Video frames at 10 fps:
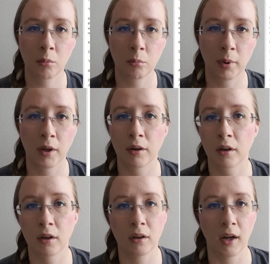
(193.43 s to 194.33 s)

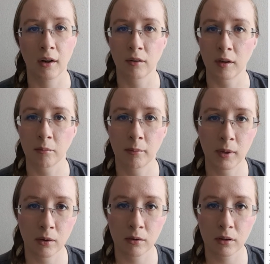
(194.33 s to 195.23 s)
butter, I don't eat
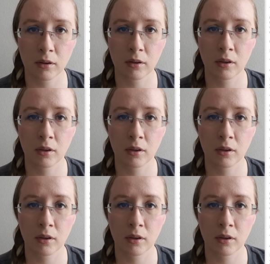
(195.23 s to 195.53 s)
milk,